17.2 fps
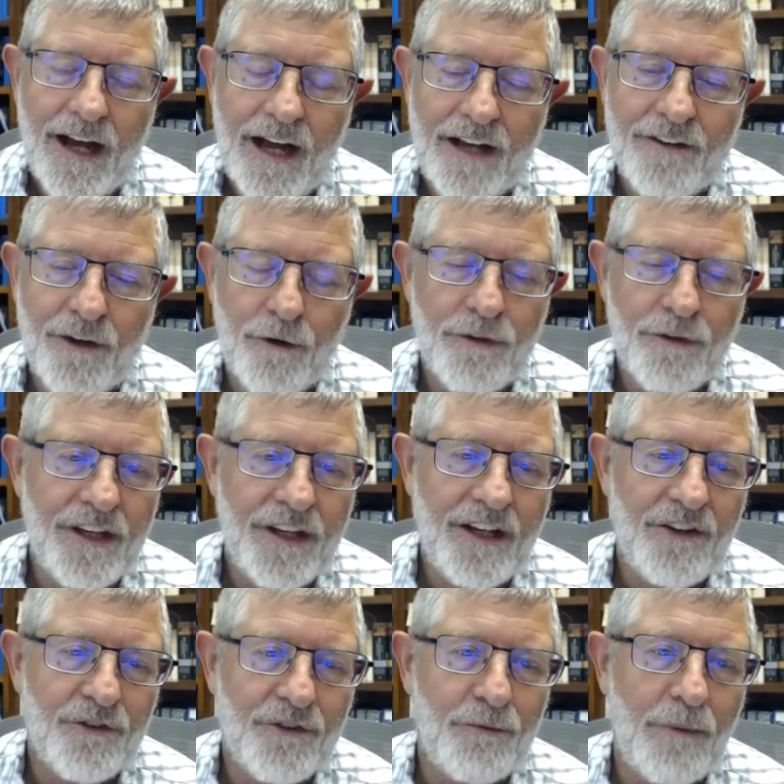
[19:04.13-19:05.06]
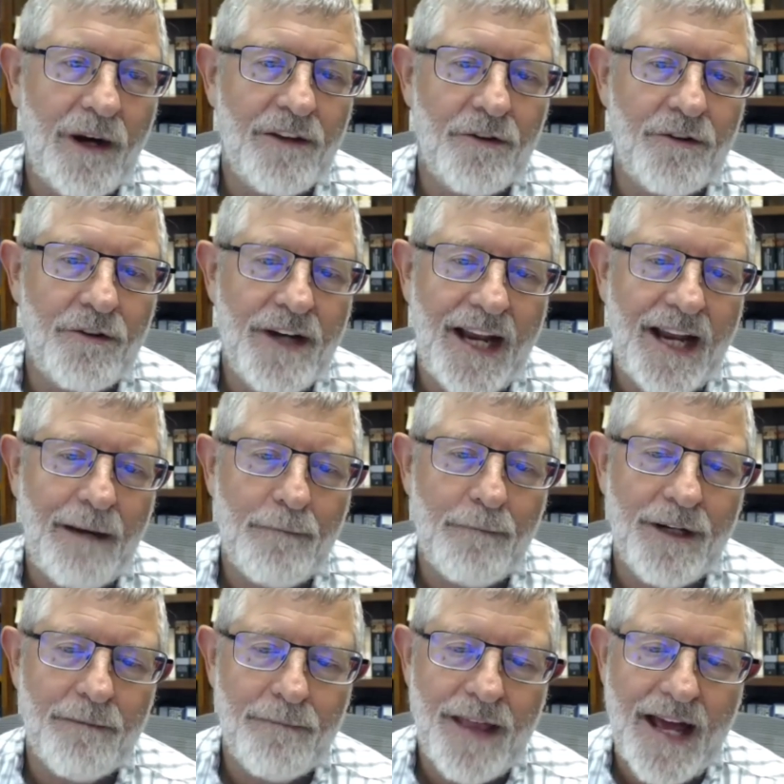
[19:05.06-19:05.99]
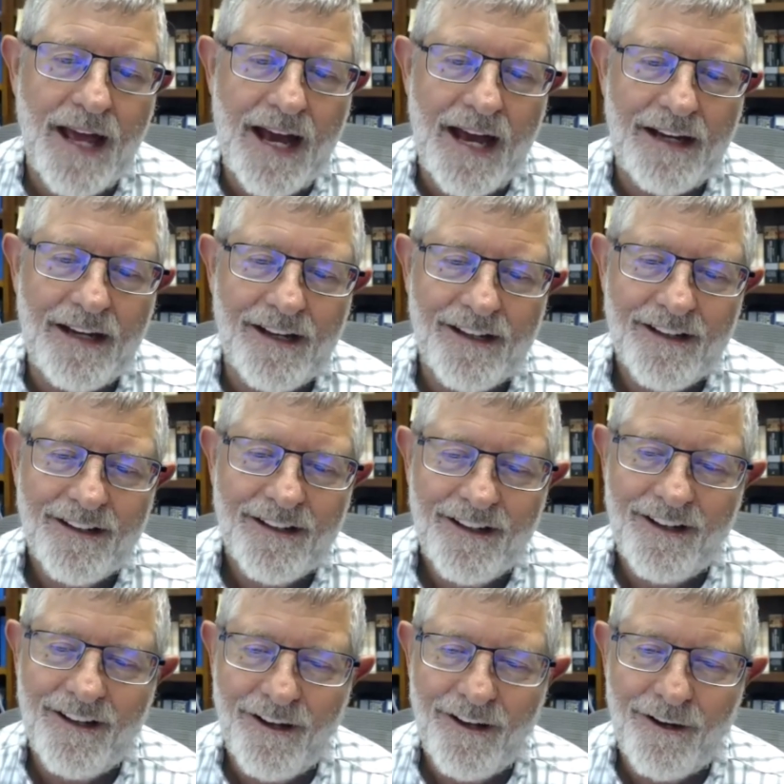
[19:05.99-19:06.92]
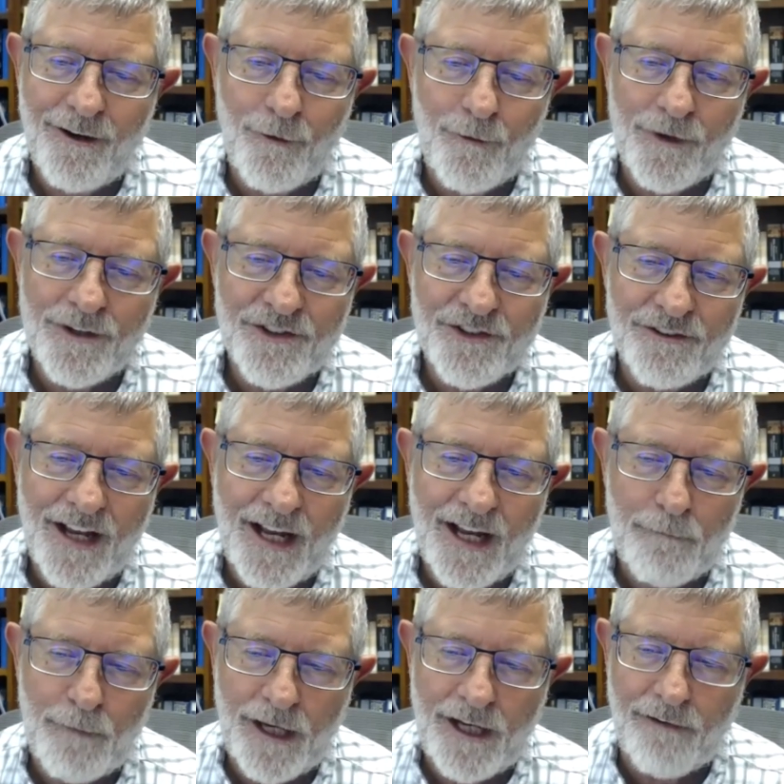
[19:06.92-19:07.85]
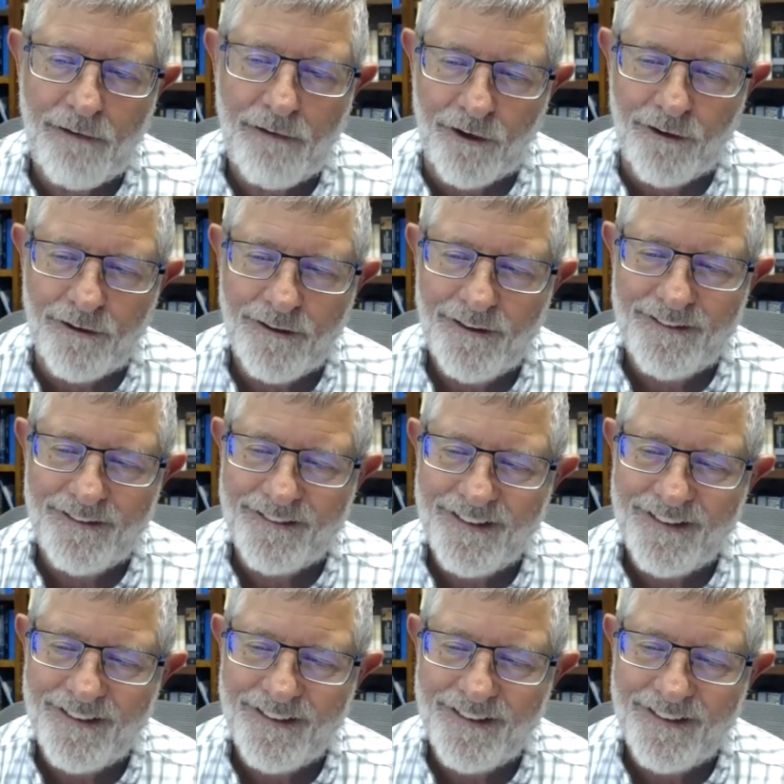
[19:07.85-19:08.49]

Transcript: I don't think his mother named him that. You know, what's your name? Evil.